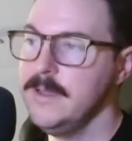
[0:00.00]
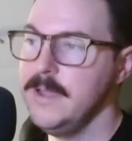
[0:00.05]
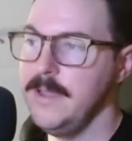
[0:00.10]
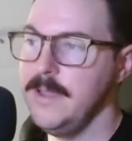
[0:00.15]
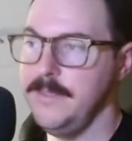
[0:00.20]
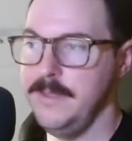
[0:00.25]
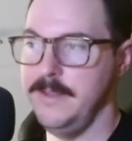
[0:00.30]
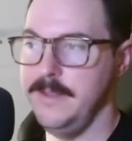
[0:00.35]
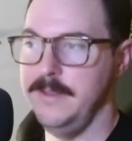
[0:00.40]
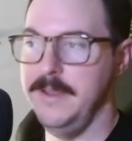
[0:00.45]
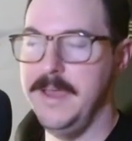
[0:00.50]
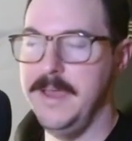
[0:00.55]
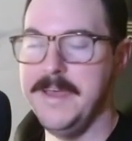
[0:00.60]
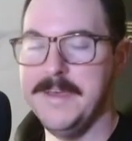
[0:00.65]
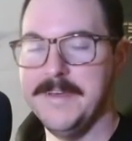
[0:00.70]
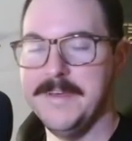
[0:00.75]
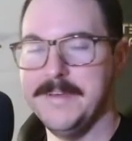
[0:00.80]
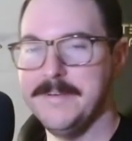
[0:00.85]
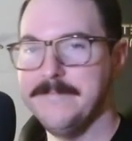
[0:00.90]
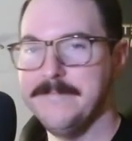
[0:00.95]
And then
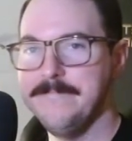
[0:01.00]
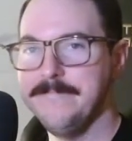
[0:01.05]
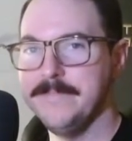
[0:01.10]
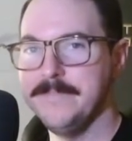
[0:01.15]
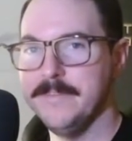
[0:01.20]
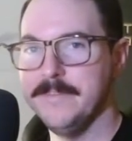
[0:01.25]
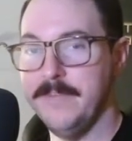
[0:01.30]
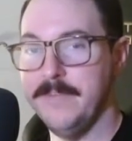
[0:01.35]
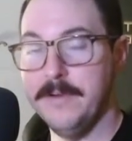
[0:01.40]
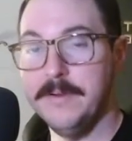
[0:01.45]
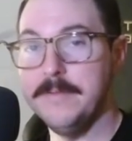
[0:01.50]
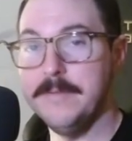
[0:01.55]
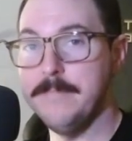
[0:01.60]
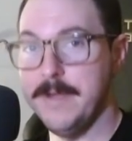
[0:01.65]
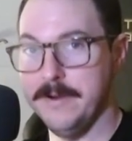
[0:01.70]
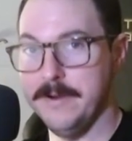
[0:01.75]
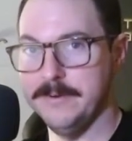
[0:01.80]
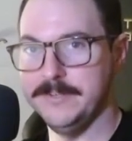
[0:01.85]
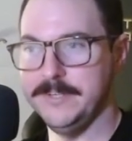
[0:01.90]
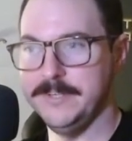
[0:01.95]
very
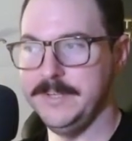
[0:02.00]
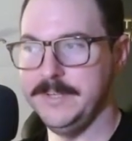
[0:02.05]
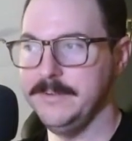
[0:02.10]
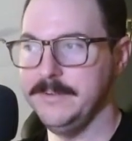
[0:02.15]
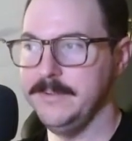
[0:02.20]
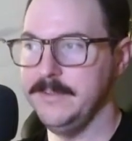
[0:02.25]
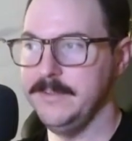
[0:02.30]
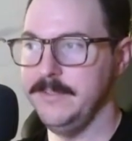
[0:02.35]
embarrassing,